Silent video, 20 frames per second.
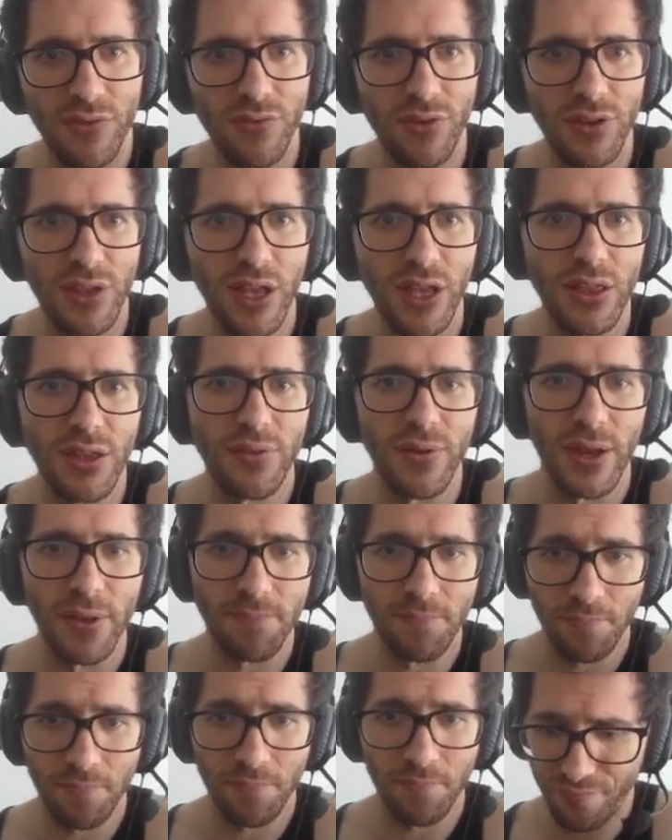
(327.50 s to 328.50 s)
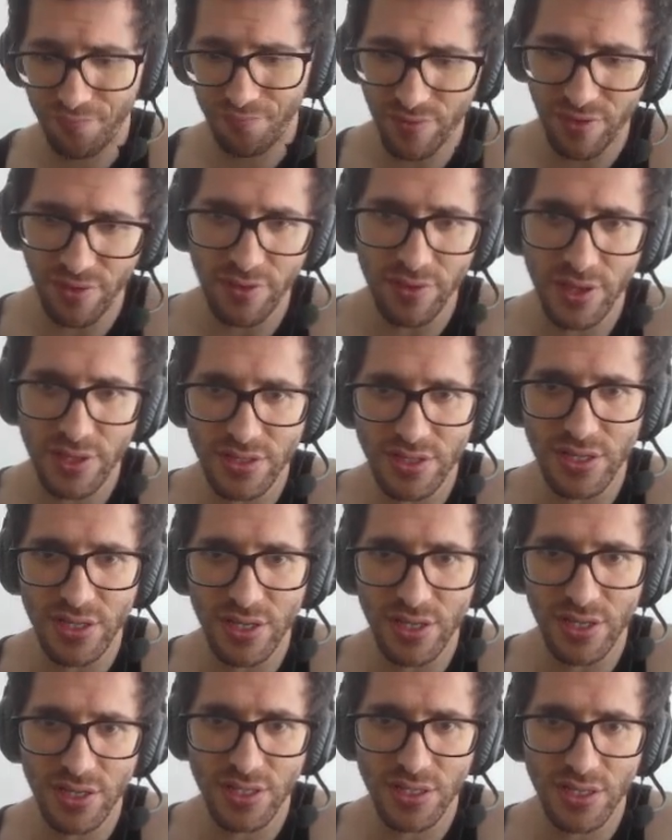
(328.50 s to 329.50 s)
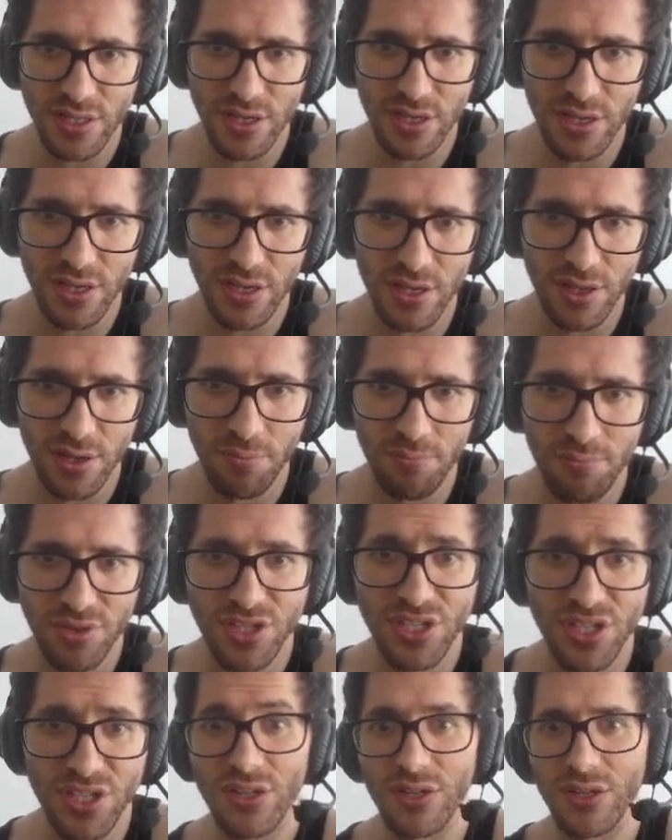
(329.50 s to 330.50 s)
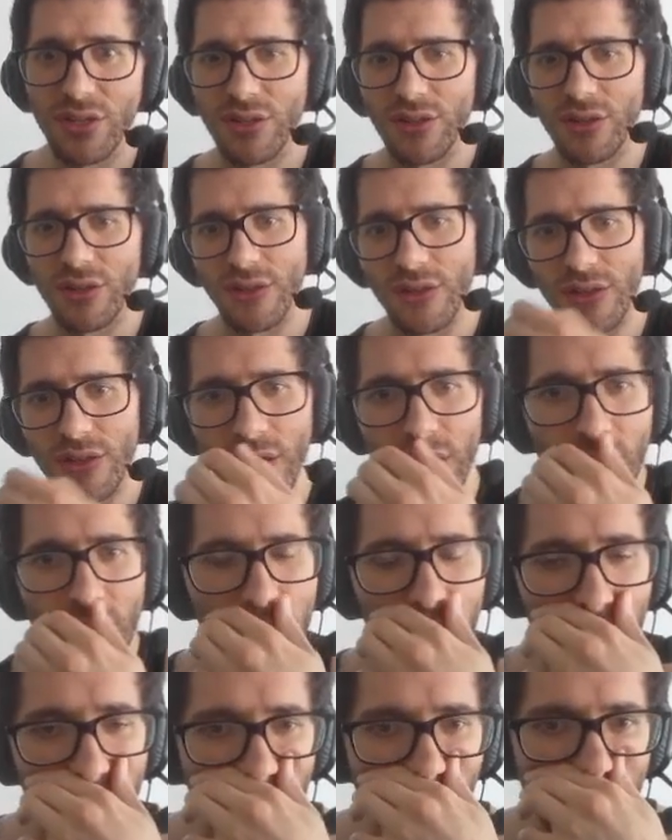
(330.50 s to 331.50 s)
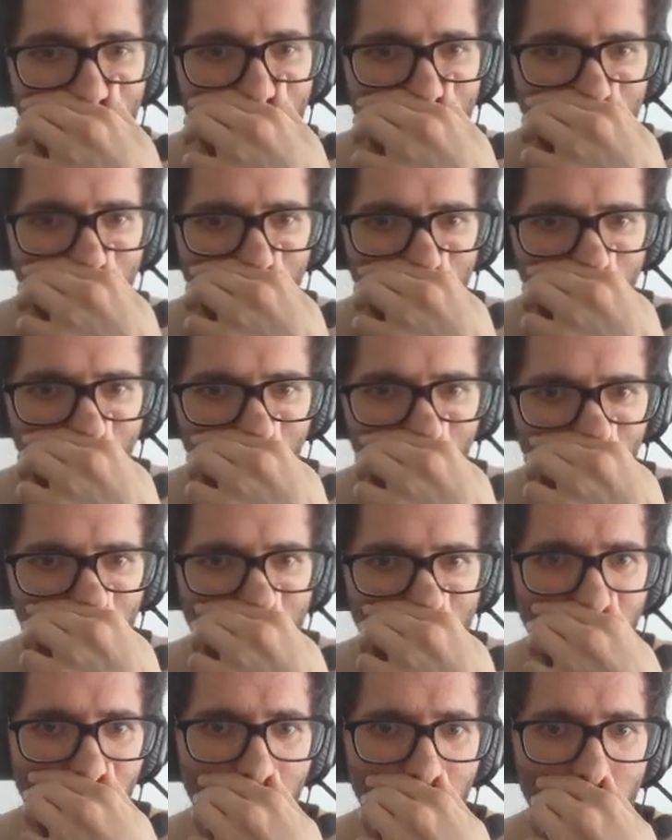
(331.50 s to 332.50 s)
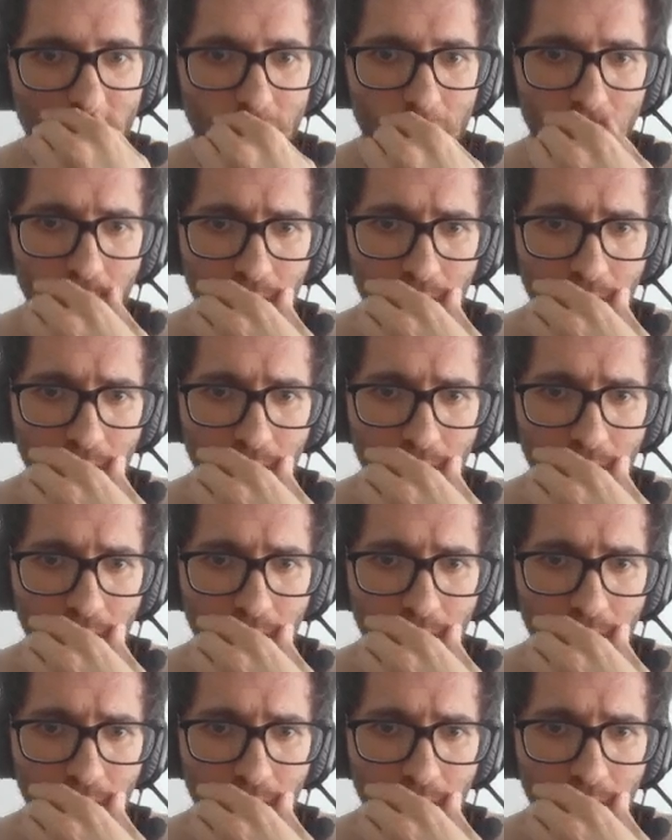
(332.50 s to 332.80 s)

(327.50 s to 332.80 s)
Ding Liren. So that's a positional advantage that he gets there.